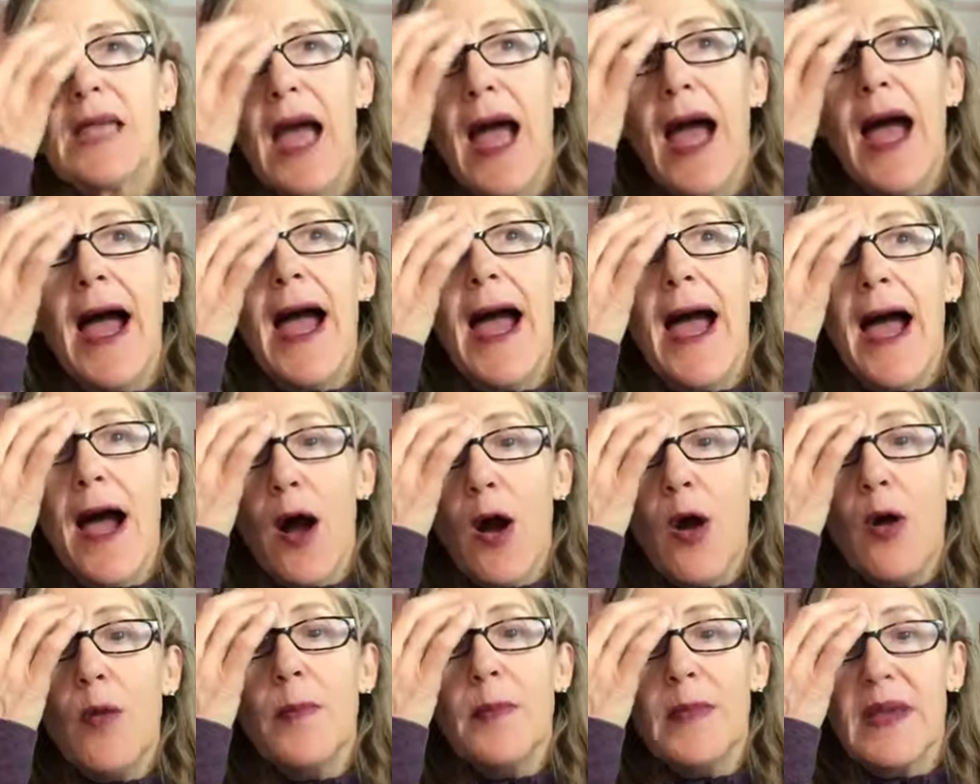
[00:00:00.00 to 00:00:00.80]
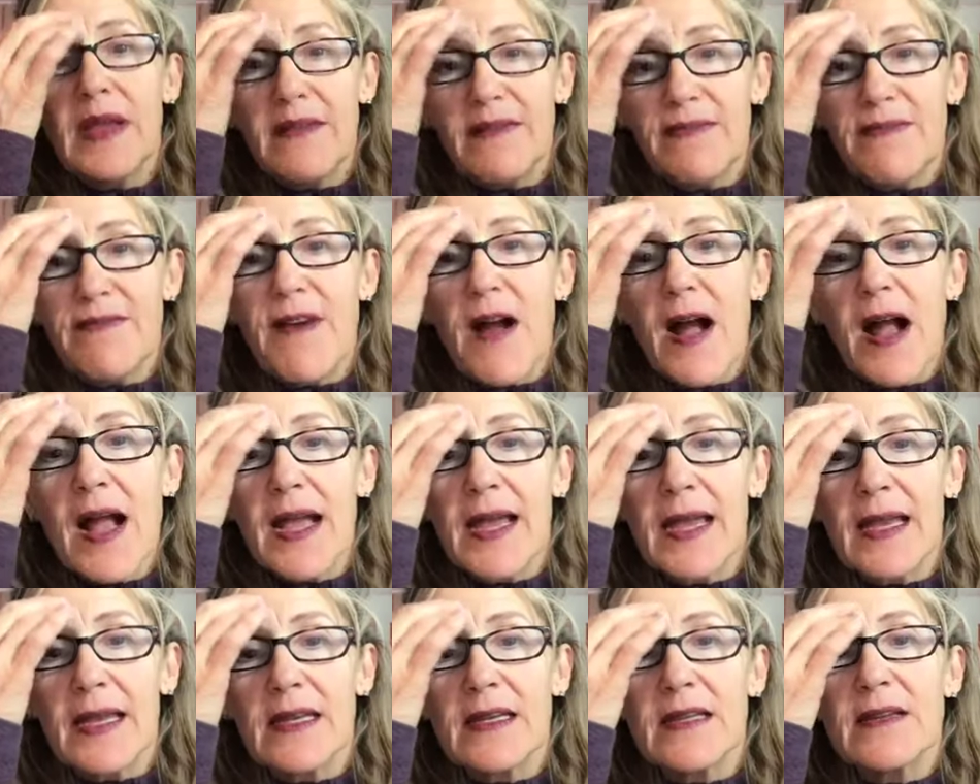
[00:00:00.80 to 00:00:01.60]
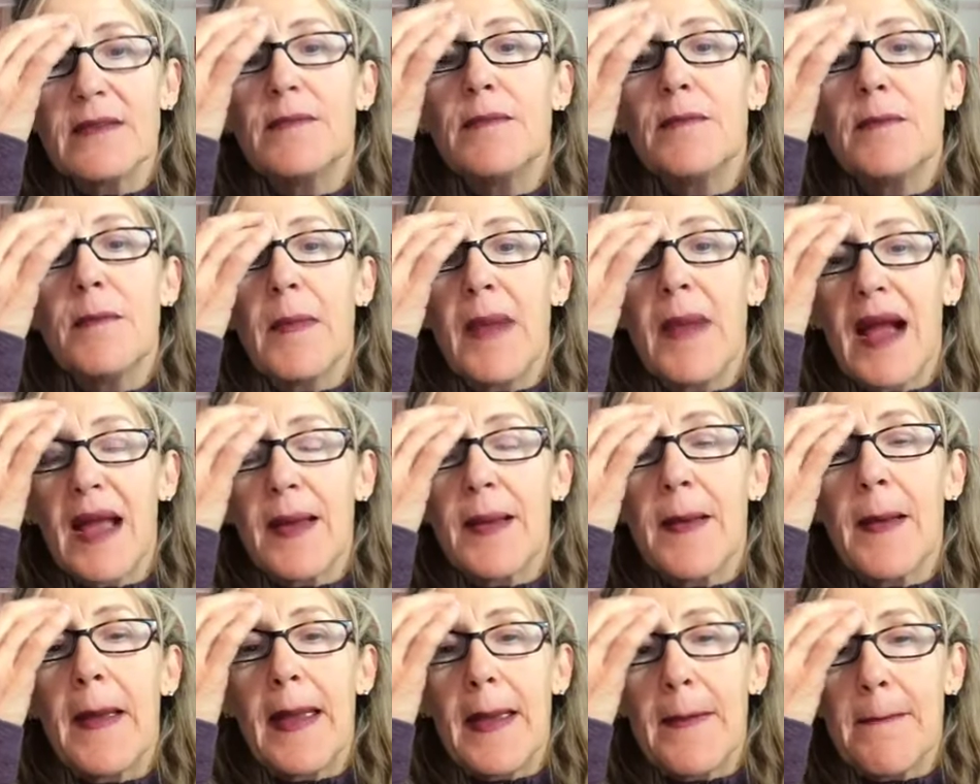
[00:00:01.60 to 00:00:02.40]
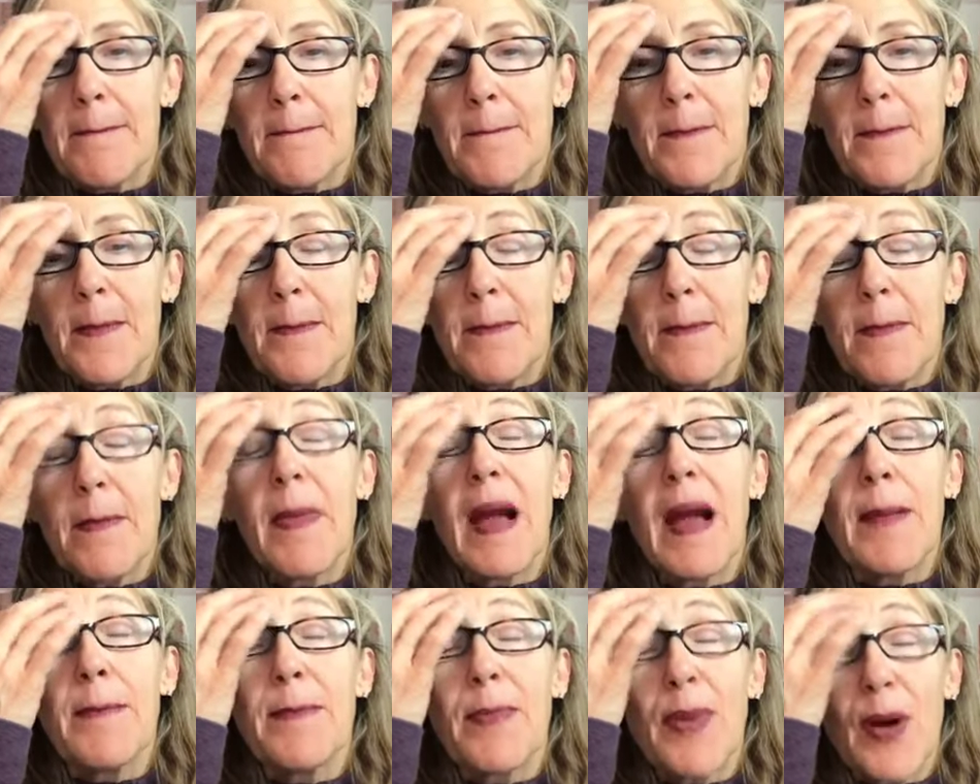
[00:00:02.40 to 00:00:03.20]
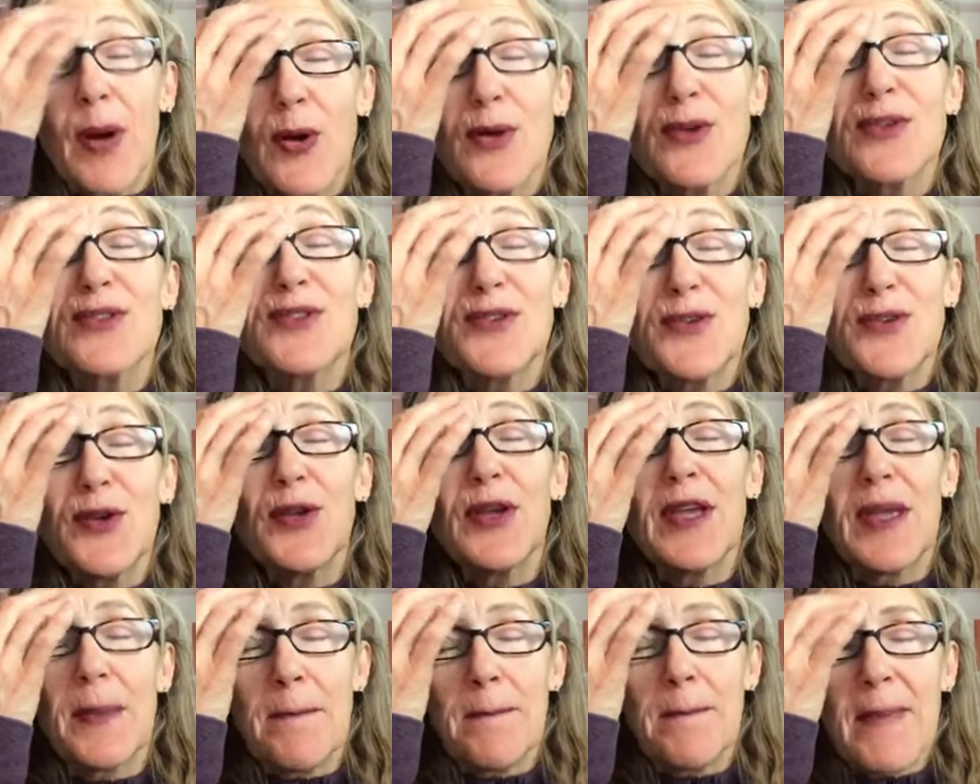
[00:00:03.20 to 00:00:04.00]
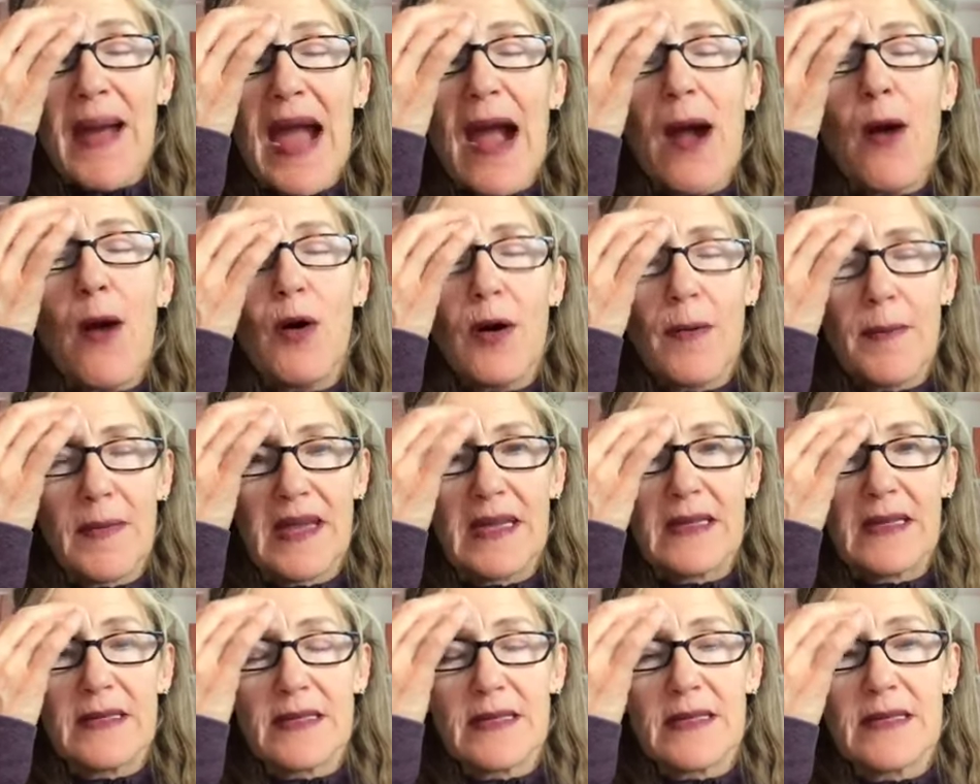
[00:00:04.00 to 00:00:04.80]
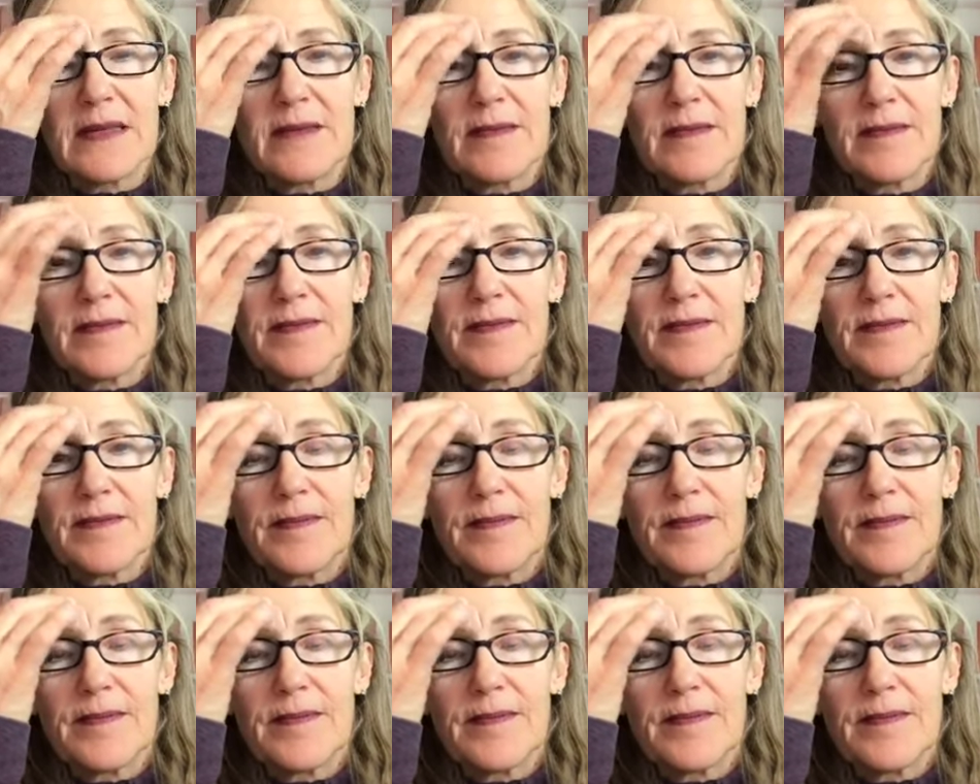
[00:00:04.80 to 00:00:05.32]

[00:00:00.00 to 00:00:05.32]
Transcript: to help me find my personal empowerment?